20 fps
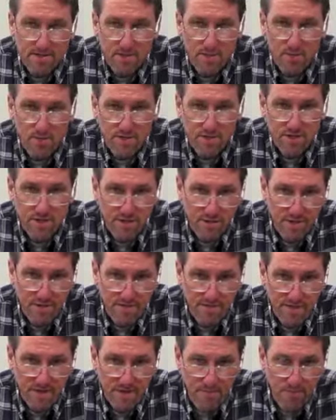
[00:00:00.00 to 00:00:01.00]
So when we started
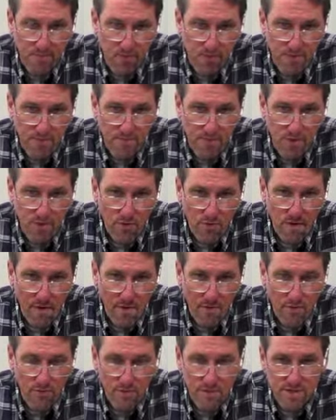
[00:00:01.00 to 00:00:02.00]
our van pooling
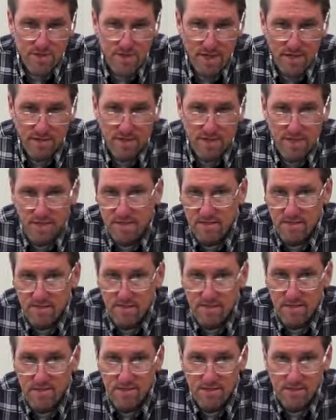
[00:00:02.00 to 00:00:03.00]
program and we decided to make the
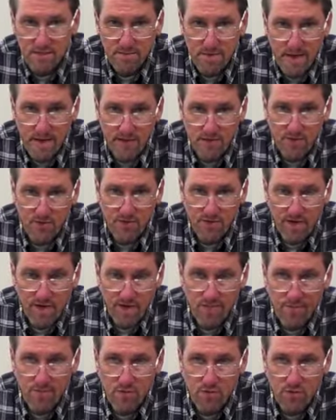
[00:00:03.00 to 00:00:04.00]
commitment to buy 2
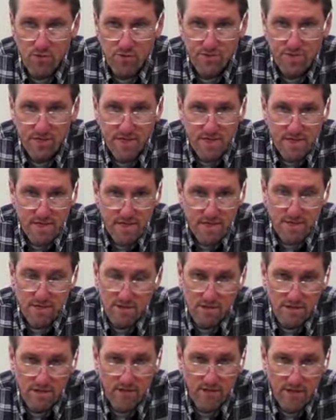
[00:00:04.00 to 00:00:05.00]
van pools, it
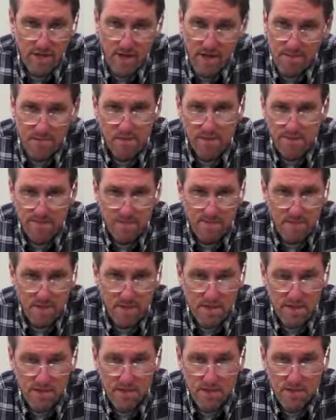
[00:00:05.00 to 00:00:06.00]
took us over 9 months of
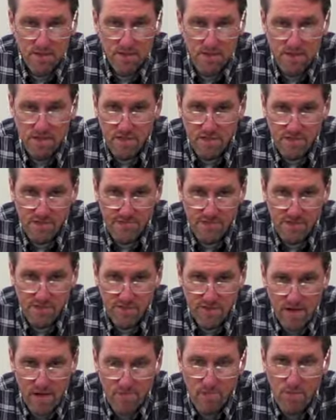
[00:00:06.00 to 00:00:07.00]
marketing just to get the
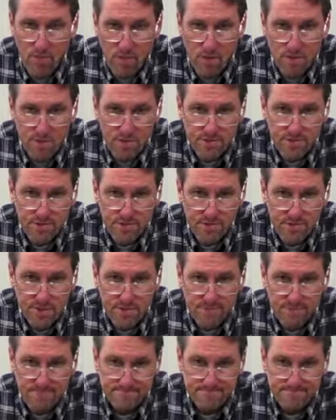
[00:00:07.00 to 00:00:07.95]
first van pool on the street.